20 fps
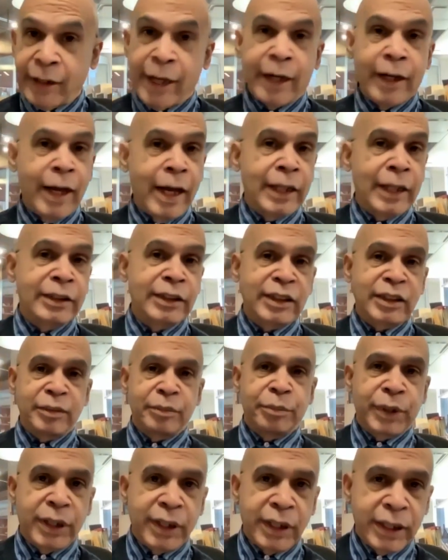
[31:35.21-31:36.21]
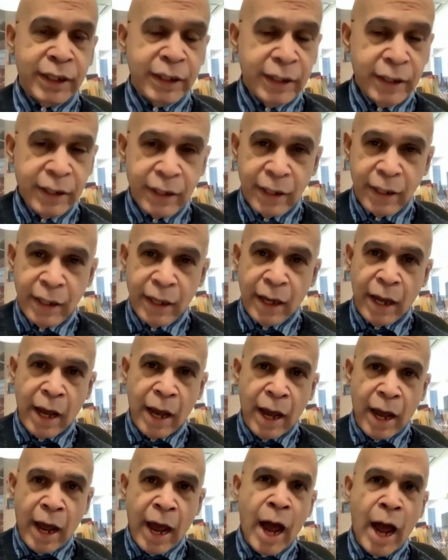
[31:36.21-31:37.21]
That has to be
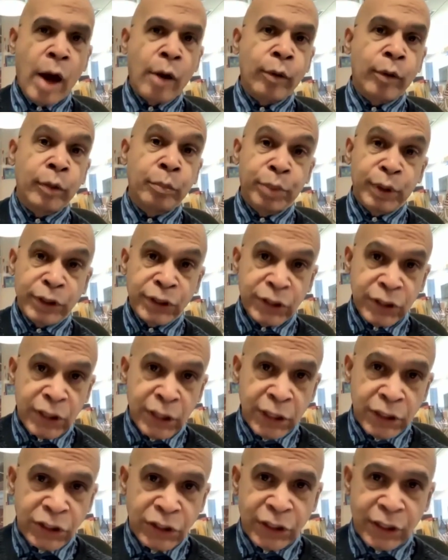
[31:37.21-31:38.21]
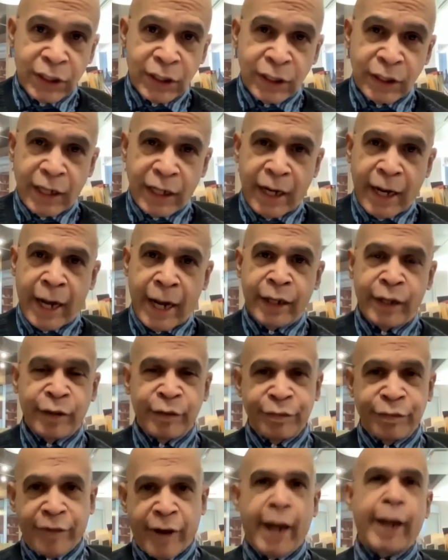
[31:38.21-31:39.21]
our position, and
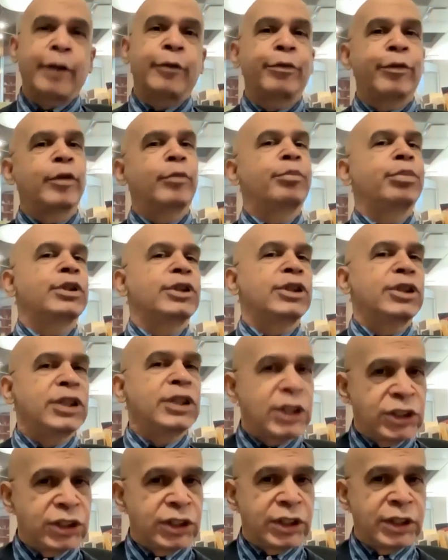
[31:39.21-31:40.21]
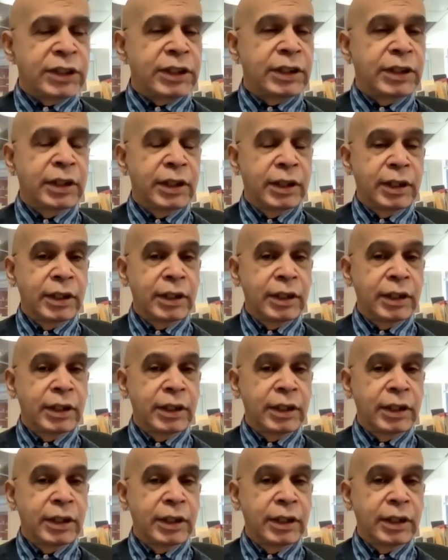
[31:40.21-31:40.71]
the fight for position,